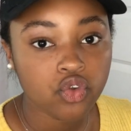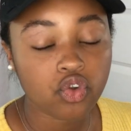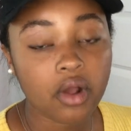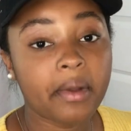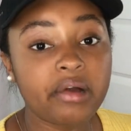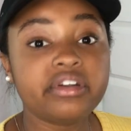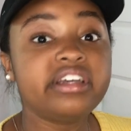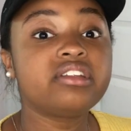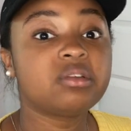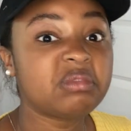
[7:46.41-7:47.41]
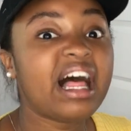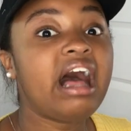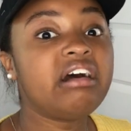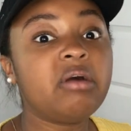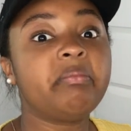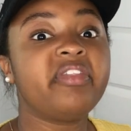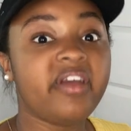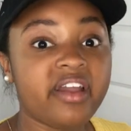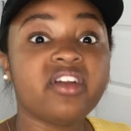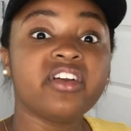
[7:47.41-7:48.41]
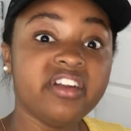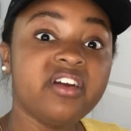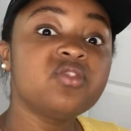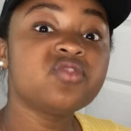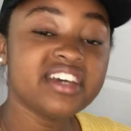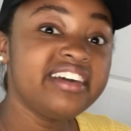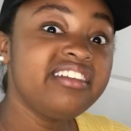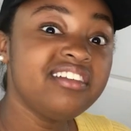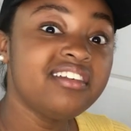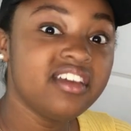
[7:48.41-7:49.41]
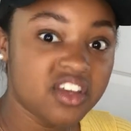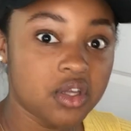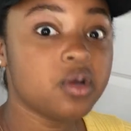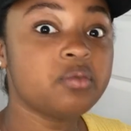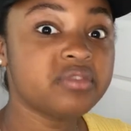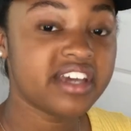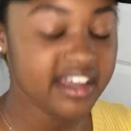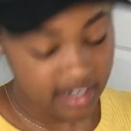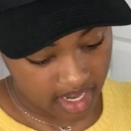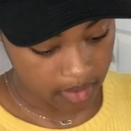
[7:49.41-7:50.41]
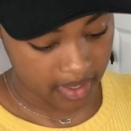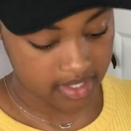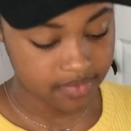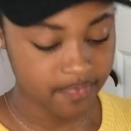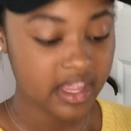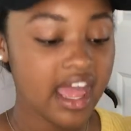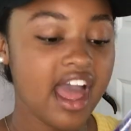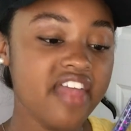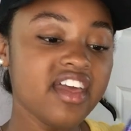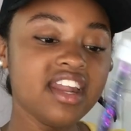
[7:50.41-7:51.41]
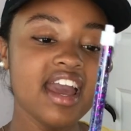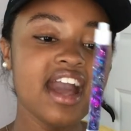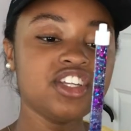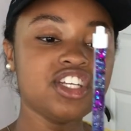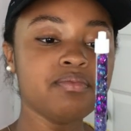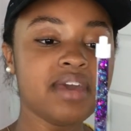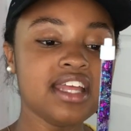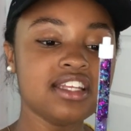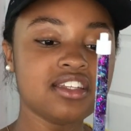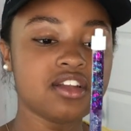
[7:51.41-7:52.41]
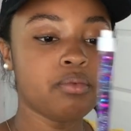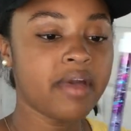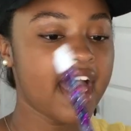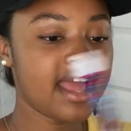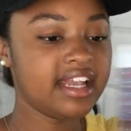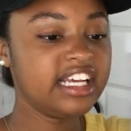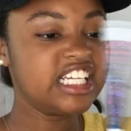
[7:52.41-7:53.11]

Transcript: So I'm going to need some light up in there. You know what I'm saying? You know what I'm saying? Anyways, and then I actually made this little pen